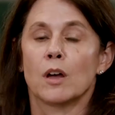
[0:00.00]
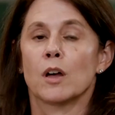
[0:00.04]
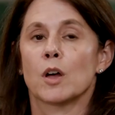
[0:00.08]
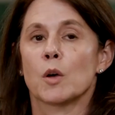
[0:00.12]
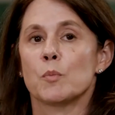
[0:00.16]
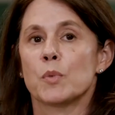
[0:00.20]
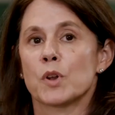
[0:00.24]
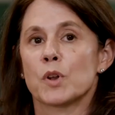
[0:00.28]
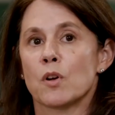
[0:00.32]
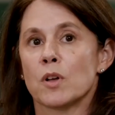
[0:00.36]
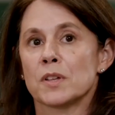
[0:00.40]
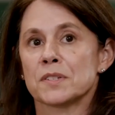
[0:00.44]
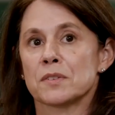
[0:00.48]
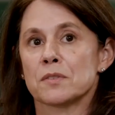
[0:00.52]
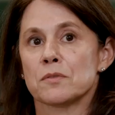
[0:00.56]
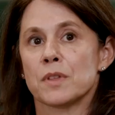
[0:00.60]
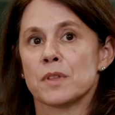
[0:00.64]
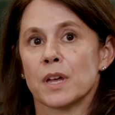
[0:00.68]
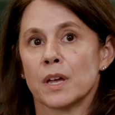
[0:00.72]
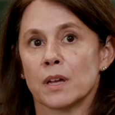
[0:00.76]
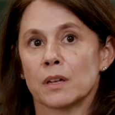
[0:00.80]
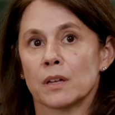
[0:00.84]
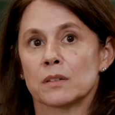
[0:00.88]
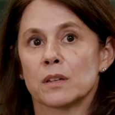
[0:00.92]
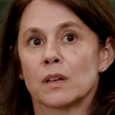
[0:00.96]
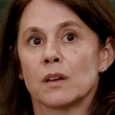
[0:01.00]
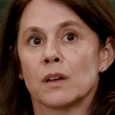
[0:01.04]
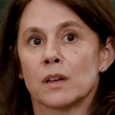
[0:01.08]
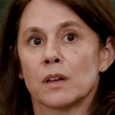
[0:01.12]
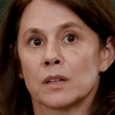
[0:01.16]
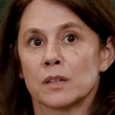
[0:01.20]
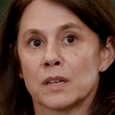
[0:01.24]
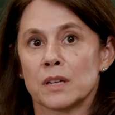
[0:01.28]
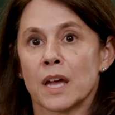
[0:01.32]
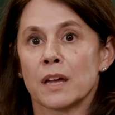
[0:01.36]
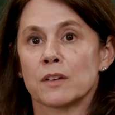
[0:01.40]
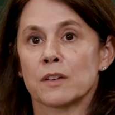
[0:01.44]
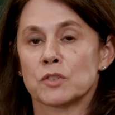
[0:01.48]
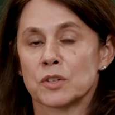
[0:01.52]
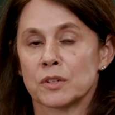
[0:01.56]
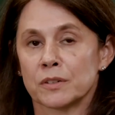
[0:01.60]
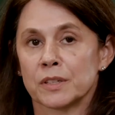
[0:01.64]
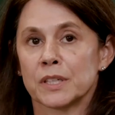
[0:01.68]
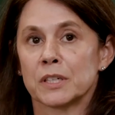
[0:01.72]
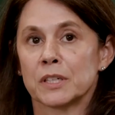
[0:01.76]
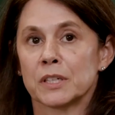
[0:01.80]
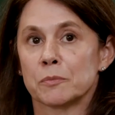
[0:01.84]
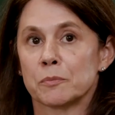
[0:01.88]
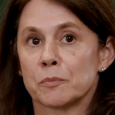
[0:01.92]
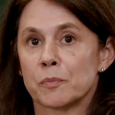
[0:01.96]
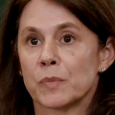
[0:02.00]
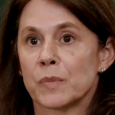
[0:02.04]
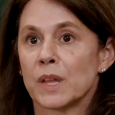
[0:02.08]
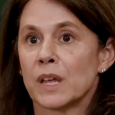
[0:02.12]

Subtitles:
but also that nationally.